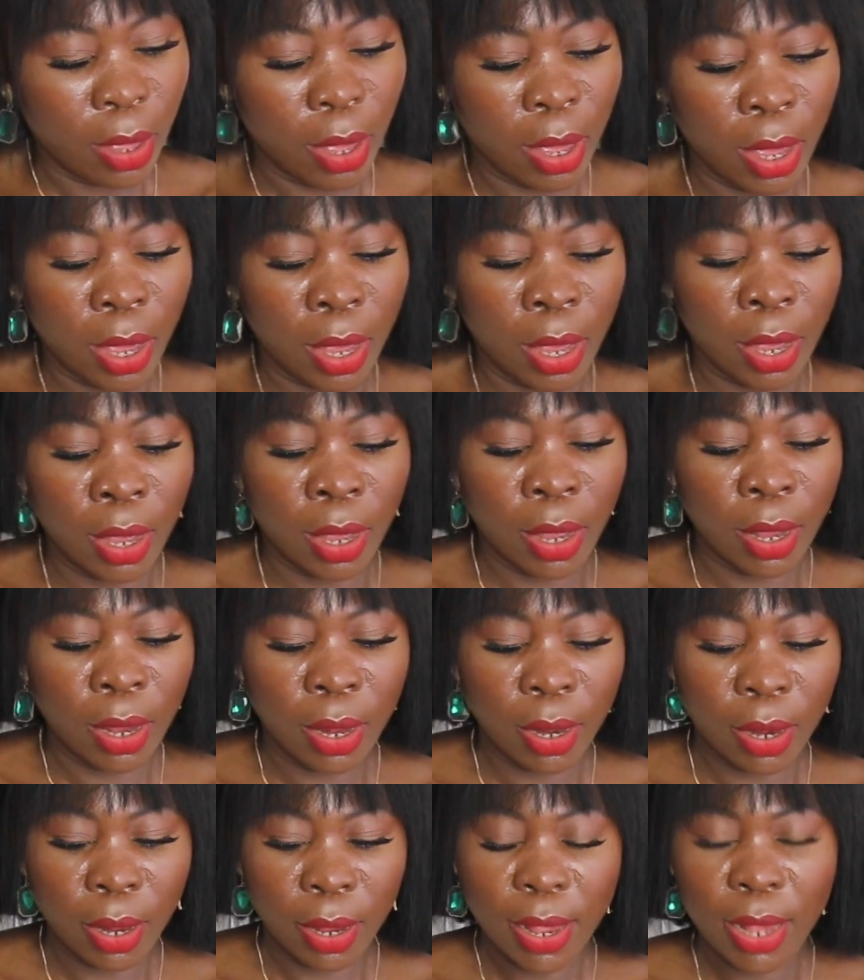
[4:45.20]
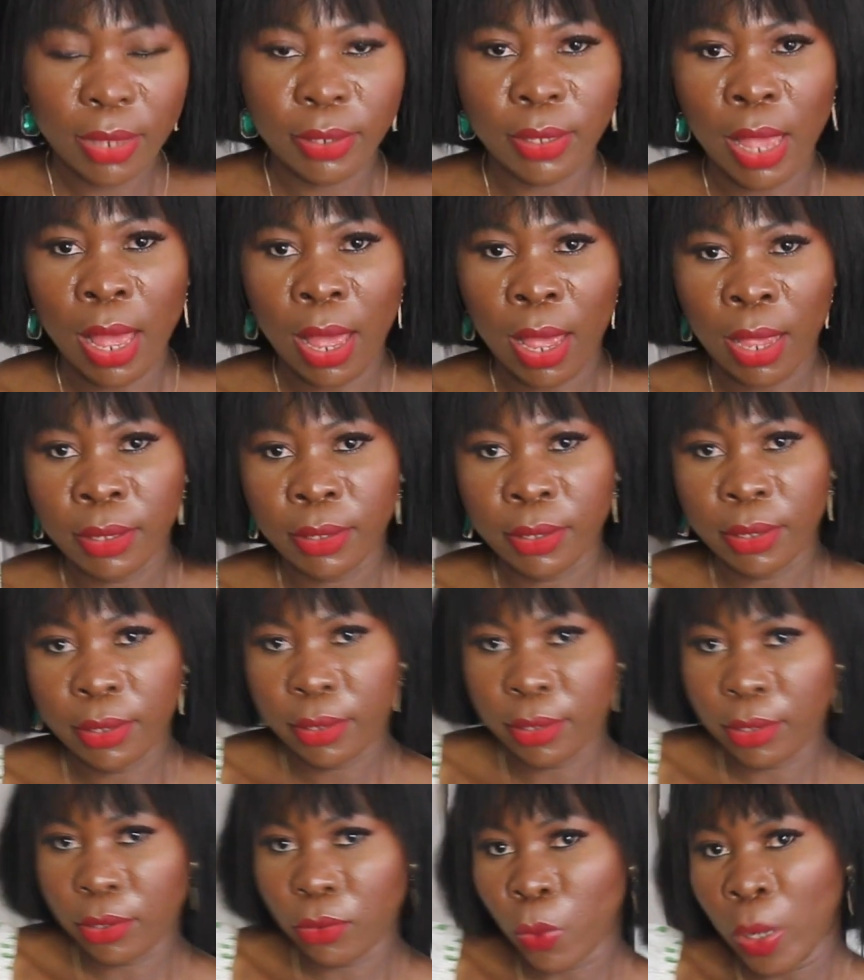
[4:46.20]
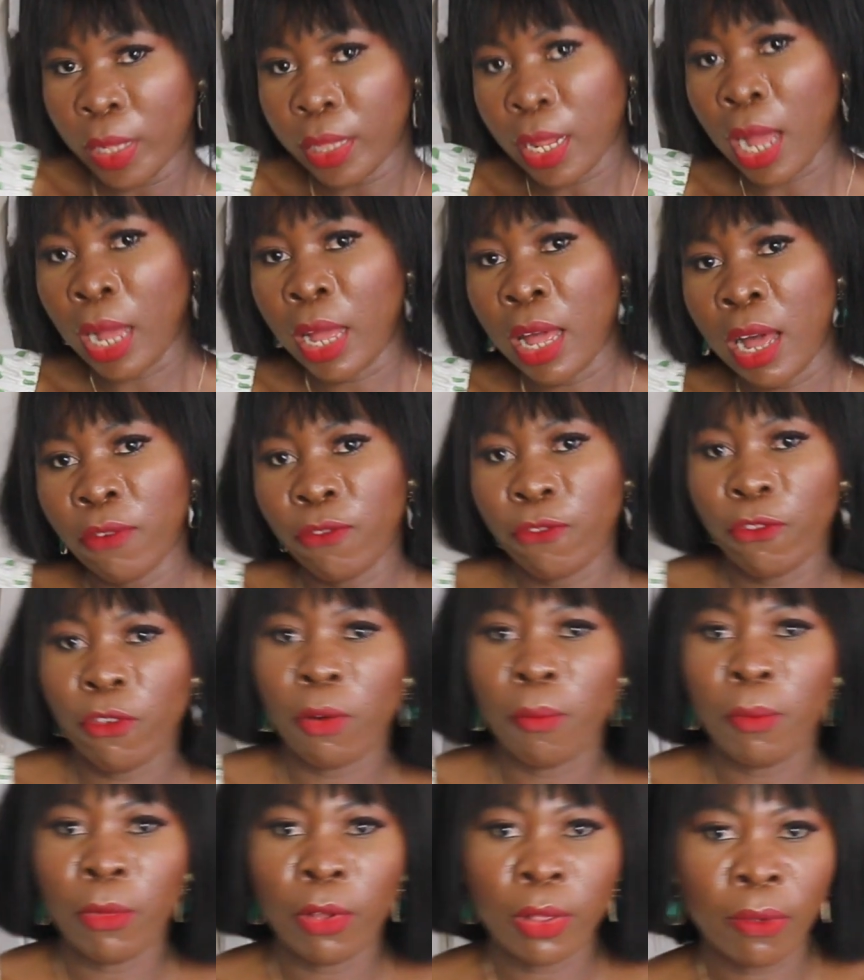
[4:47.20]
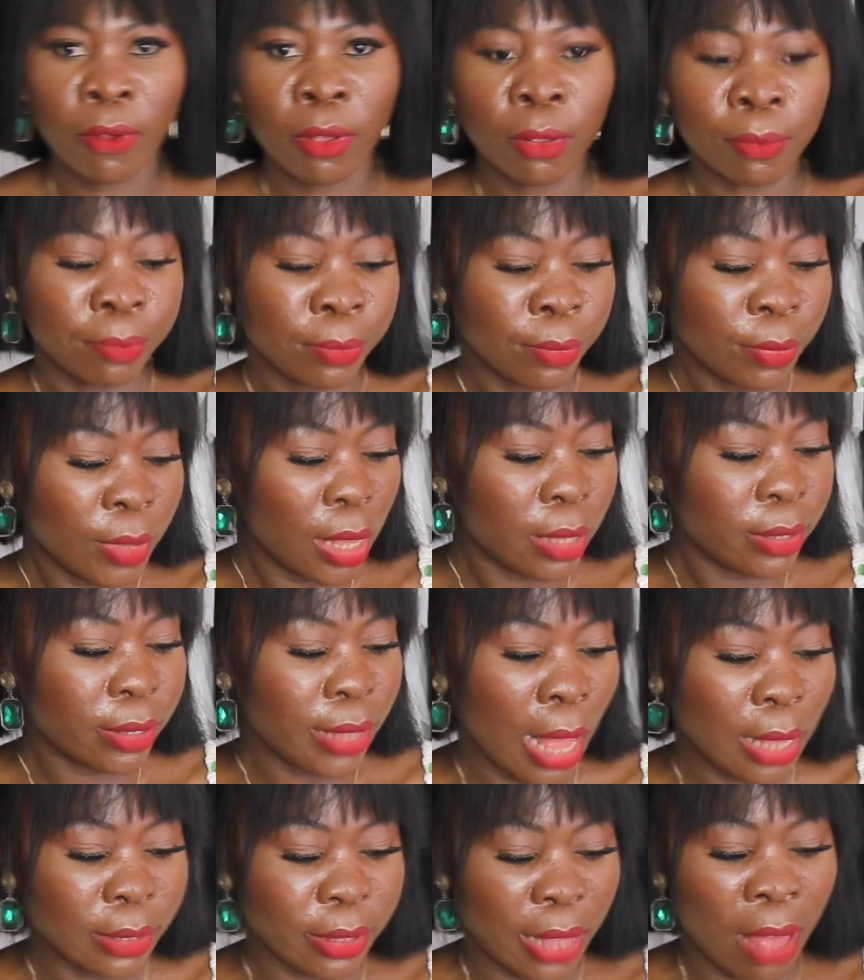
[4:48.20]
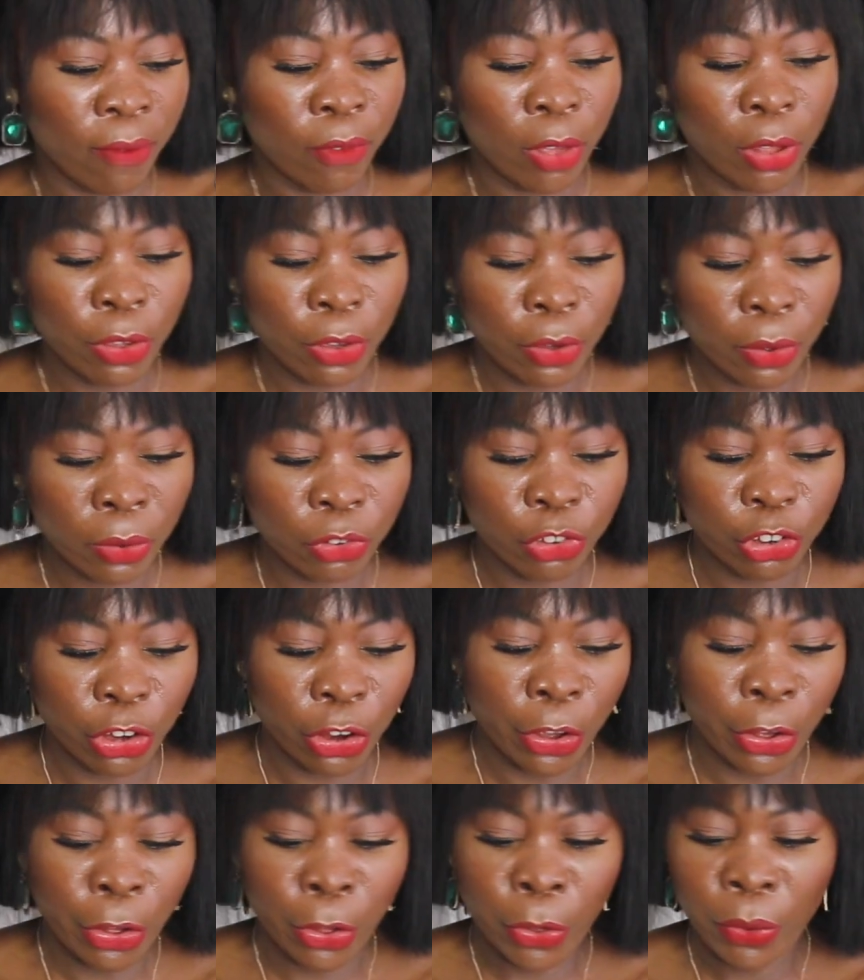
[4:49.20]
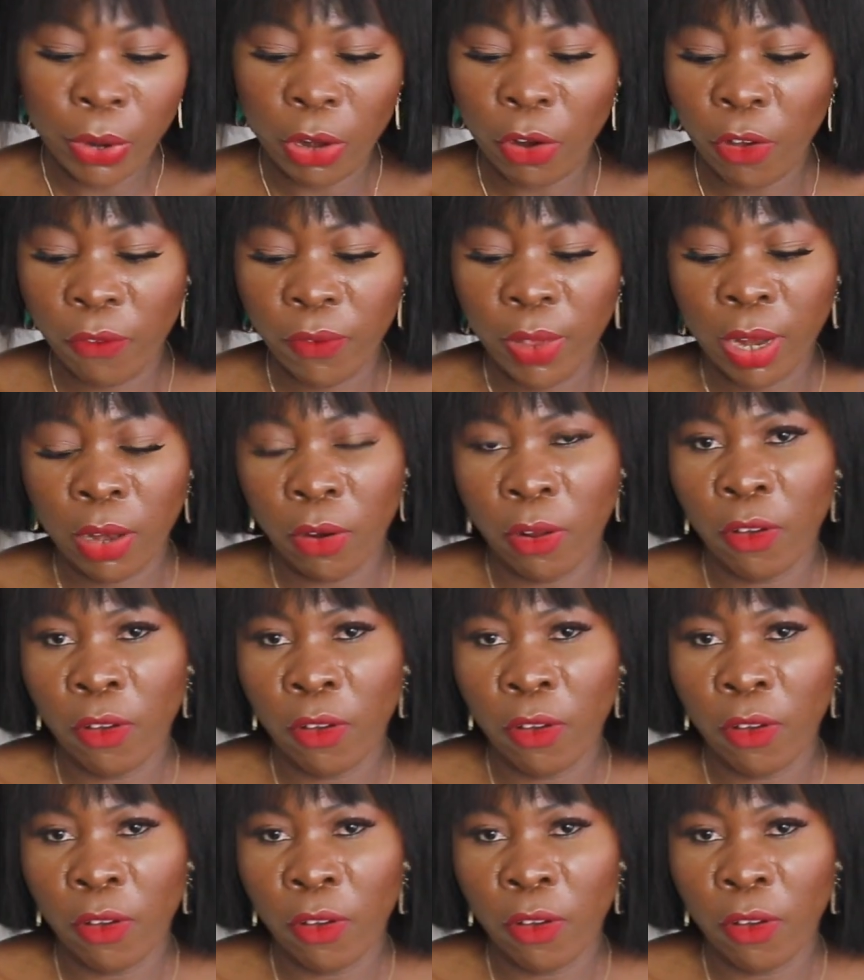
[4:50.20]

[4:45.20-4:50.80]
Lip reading: And yes guys, this is what I got from Saks Avenue Dior. Love it.